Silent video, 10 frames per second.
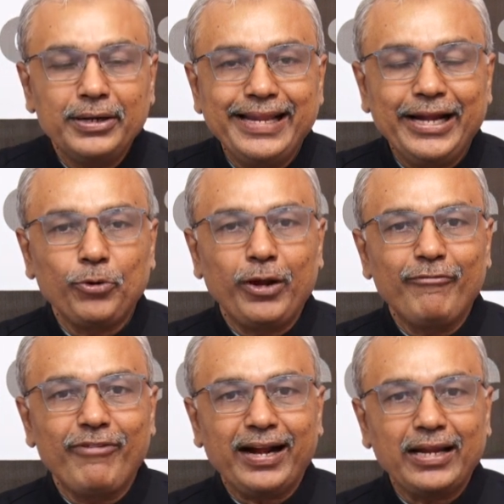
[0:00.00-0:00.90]
d2. In
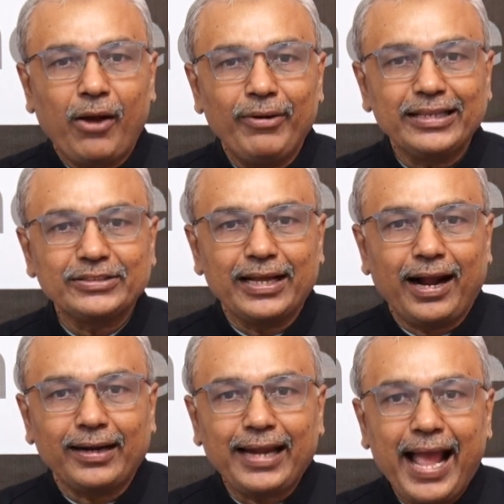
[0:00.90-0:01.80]
fact, now it is
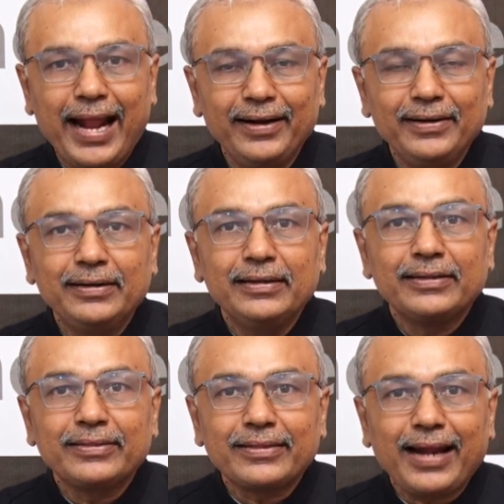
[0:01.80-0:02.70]
attacked
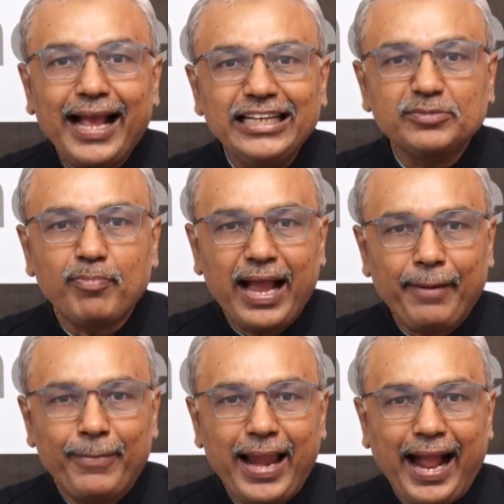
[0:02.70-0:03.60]
thrice by
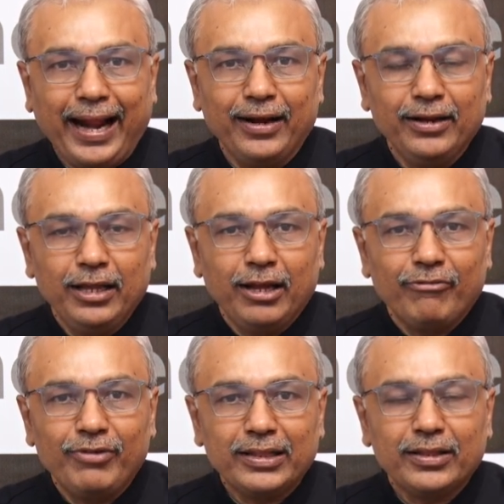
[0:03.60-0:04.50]
black
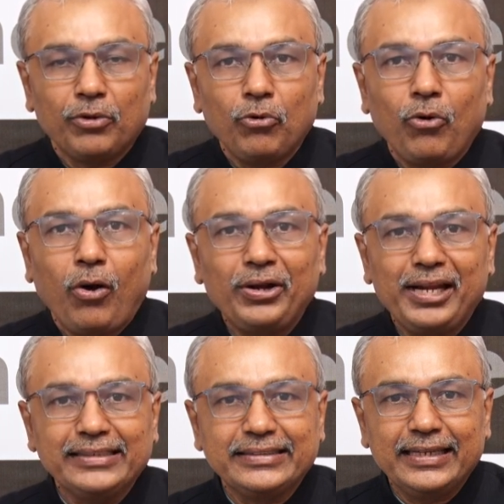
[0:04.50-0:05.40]
with rook on
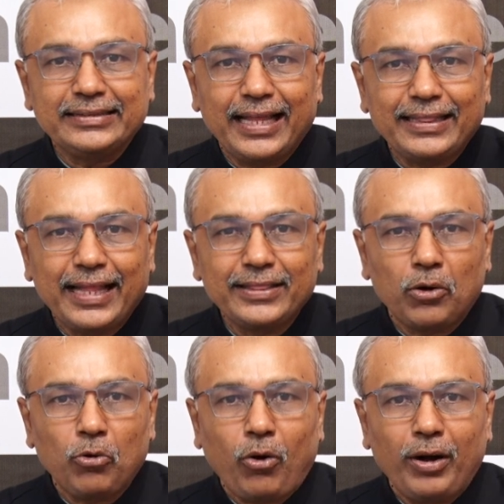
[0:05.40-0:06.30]
d6 and then the
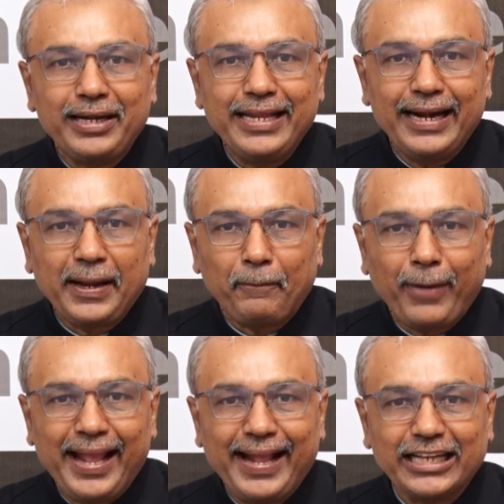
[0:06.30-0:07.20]
rook on d8
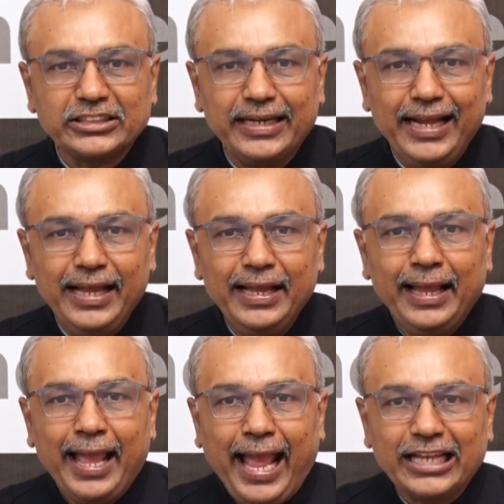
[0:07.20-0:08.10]
applying x-ray,
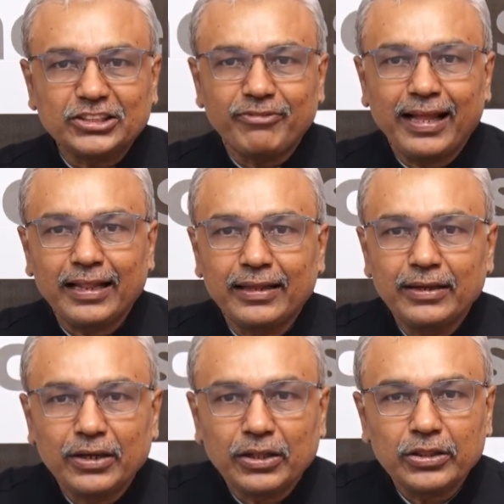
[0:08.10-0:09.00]
as well
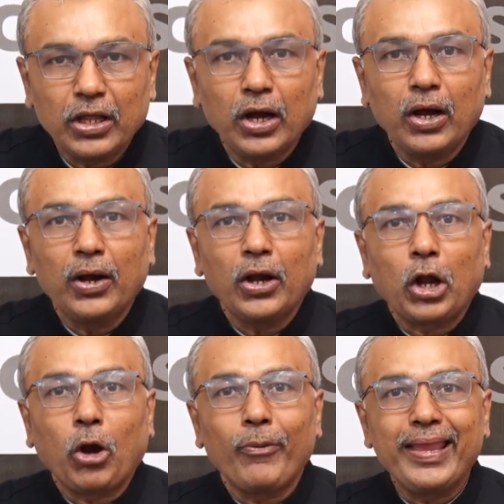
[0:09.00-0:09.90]
the
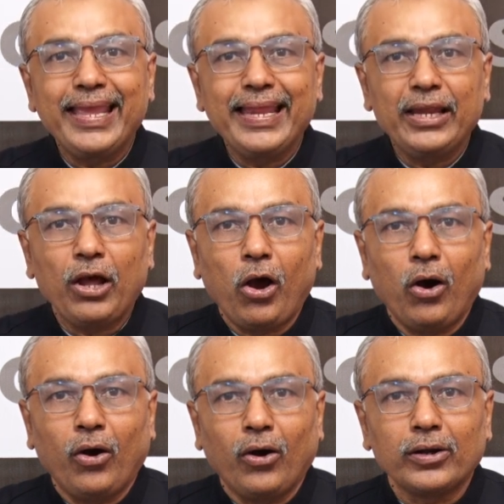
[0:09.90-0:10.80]
queen
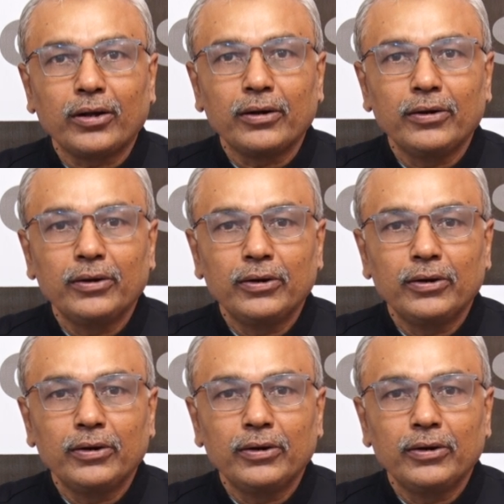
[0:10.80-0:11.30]
on